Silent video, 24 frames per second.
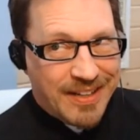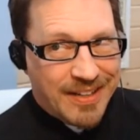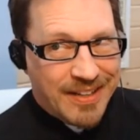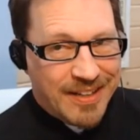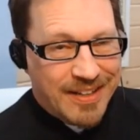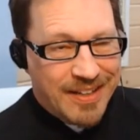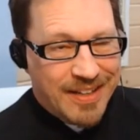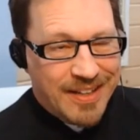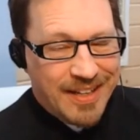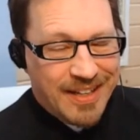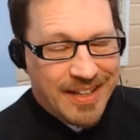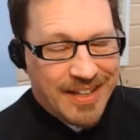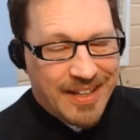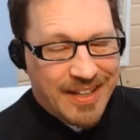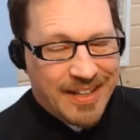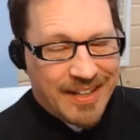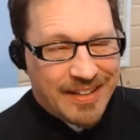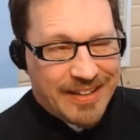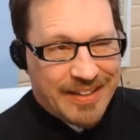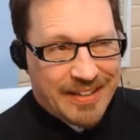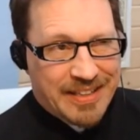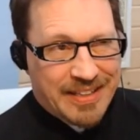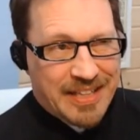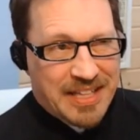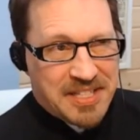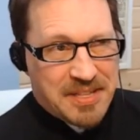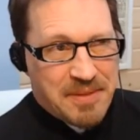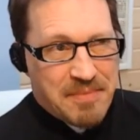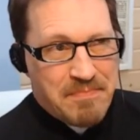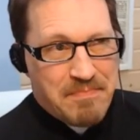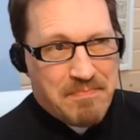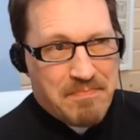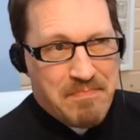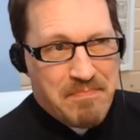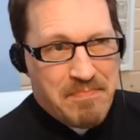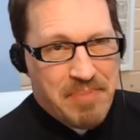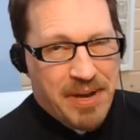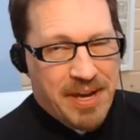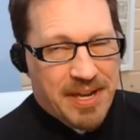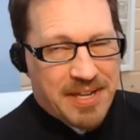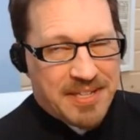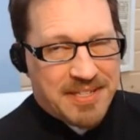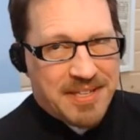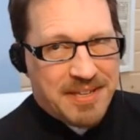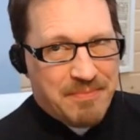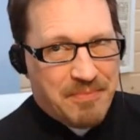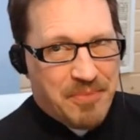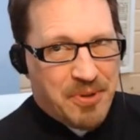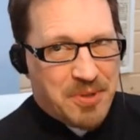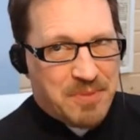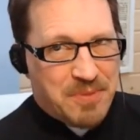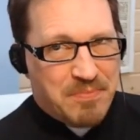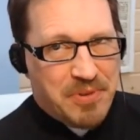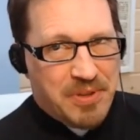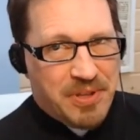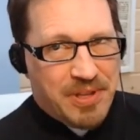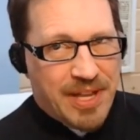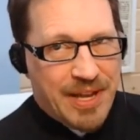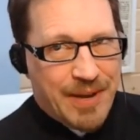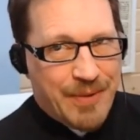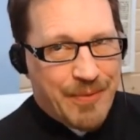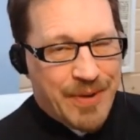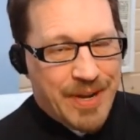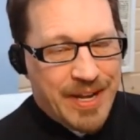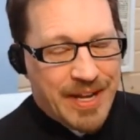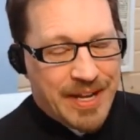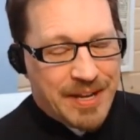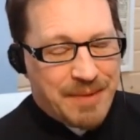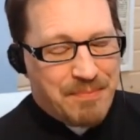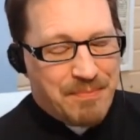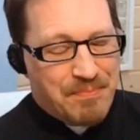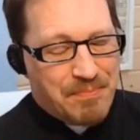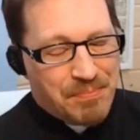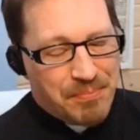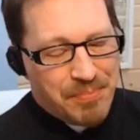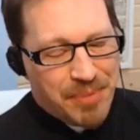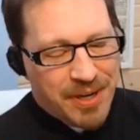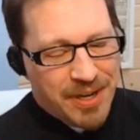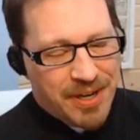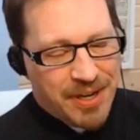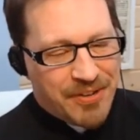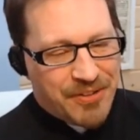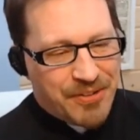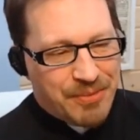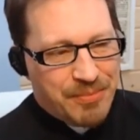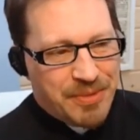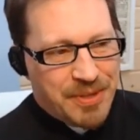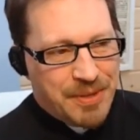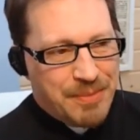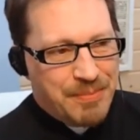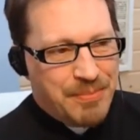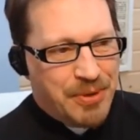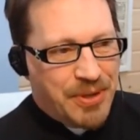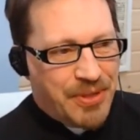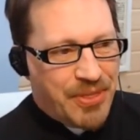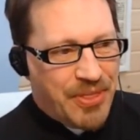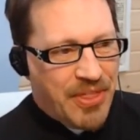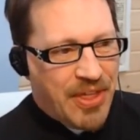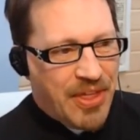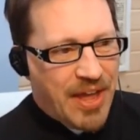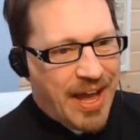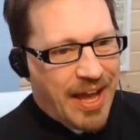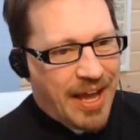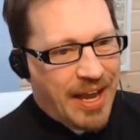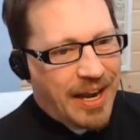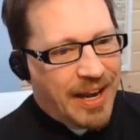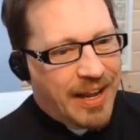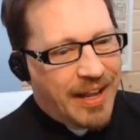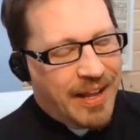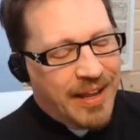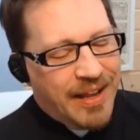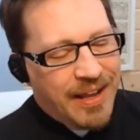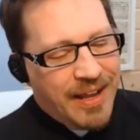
I think that's the best and most polite way I can possibly put that.